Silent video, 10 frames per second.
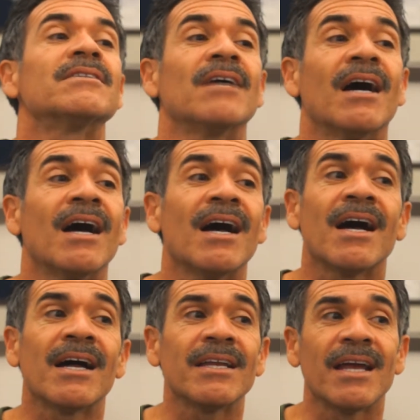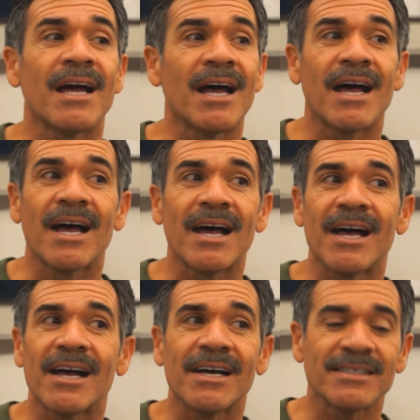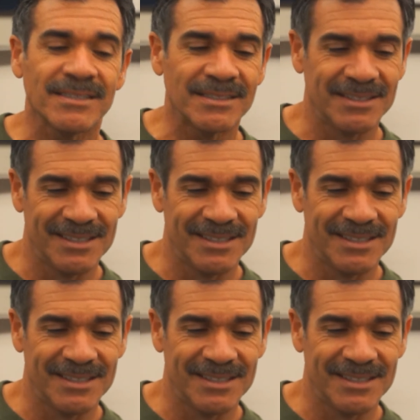Danya!